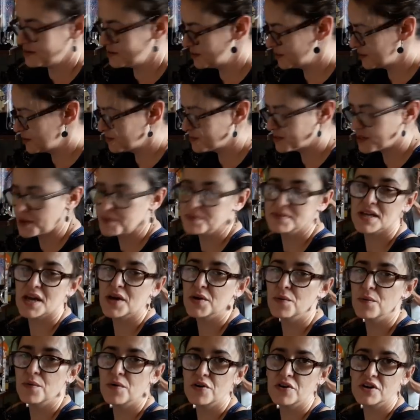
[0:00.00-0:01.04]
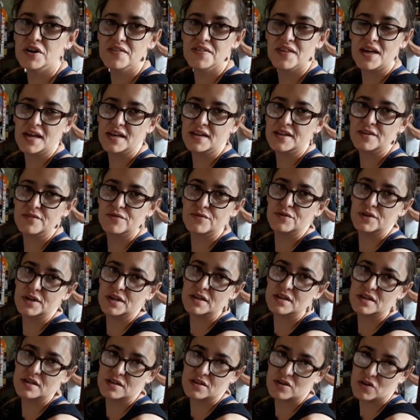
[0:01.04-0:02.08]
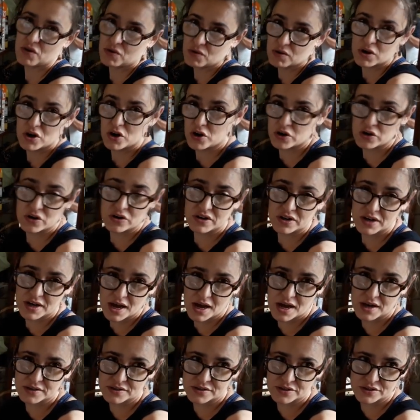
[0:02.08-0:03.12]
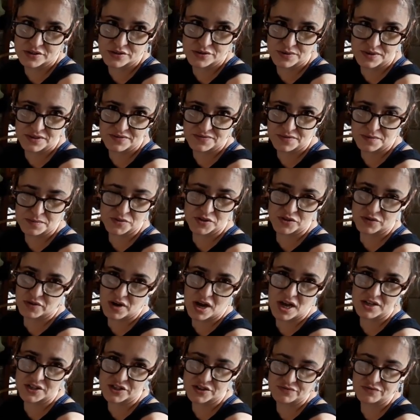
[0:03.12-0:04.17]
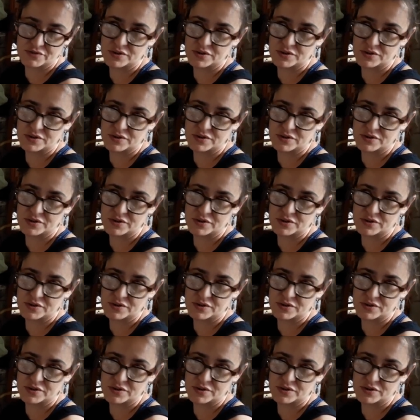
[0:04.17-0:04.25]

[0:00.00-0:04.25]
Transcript: Sometimes I worry that we don't learn how to do it from scratch.